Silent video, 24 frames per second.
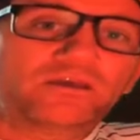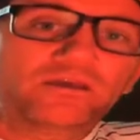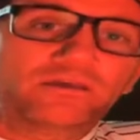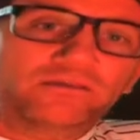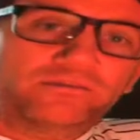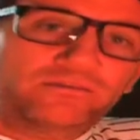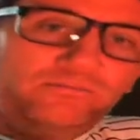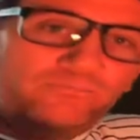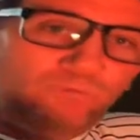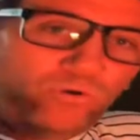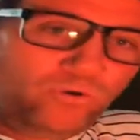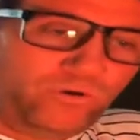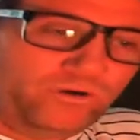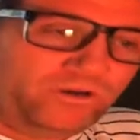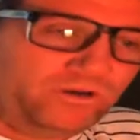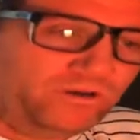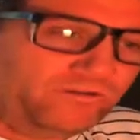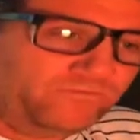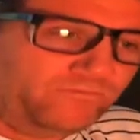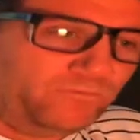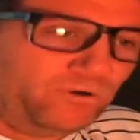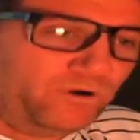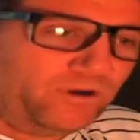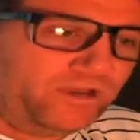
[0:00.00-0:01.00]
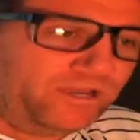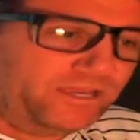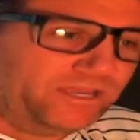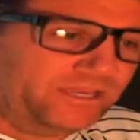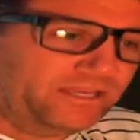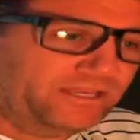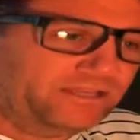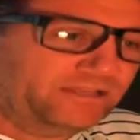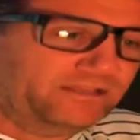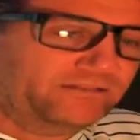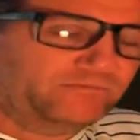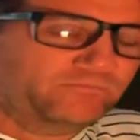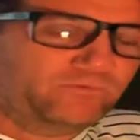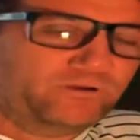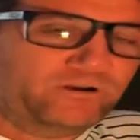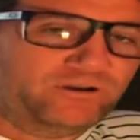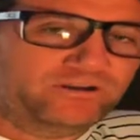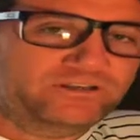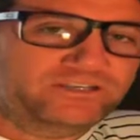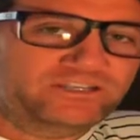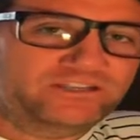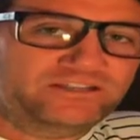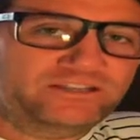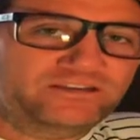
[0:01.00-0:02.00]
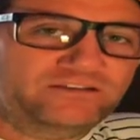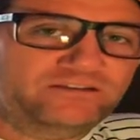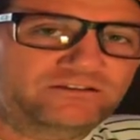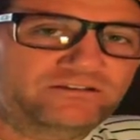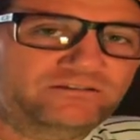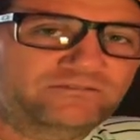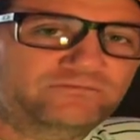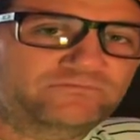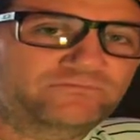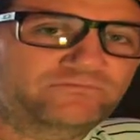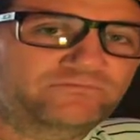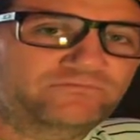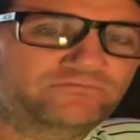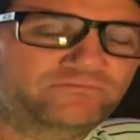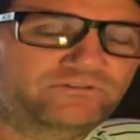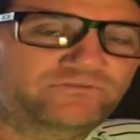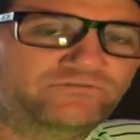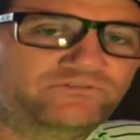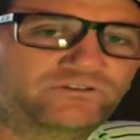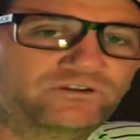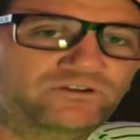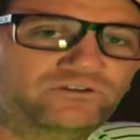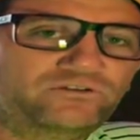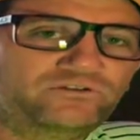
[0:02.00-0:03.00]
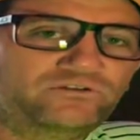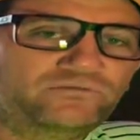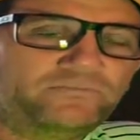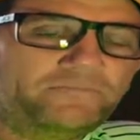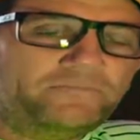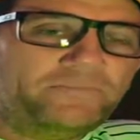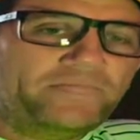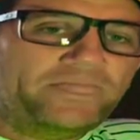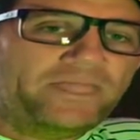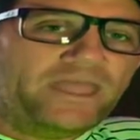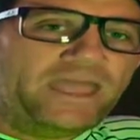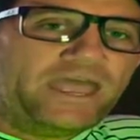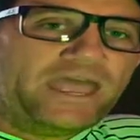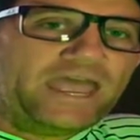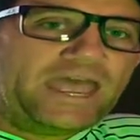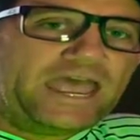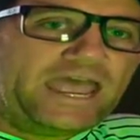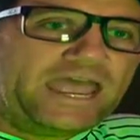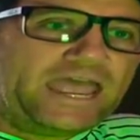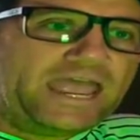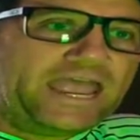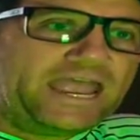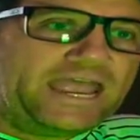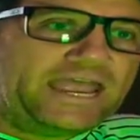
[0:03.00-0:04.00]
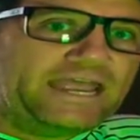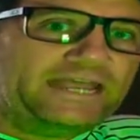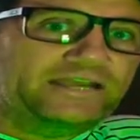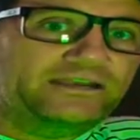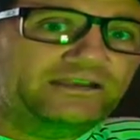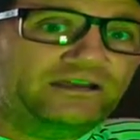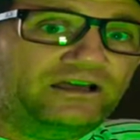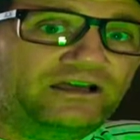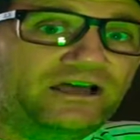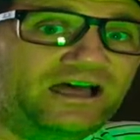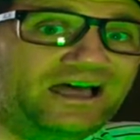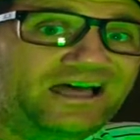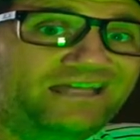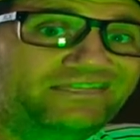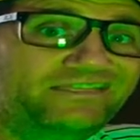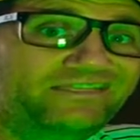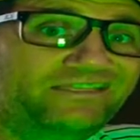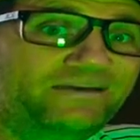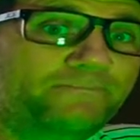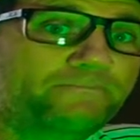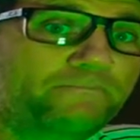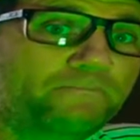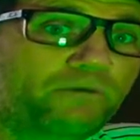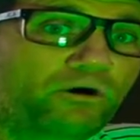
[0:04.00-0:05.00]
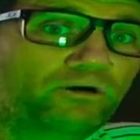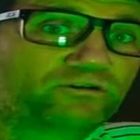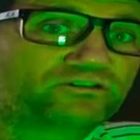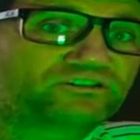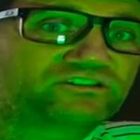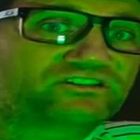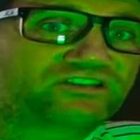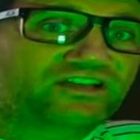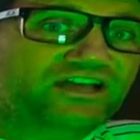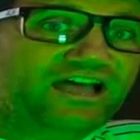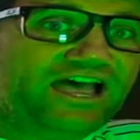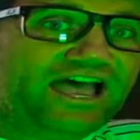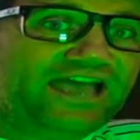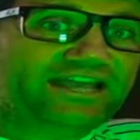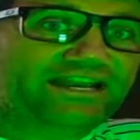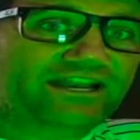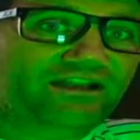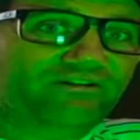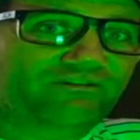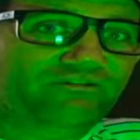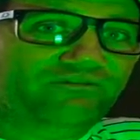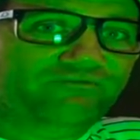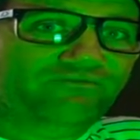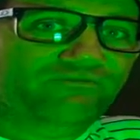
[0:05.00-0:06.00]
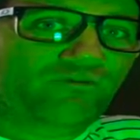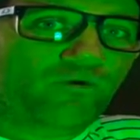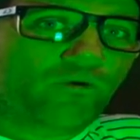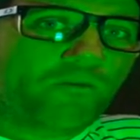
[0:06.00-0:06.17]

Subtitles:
the morning of my, when I did the review, and the monster 804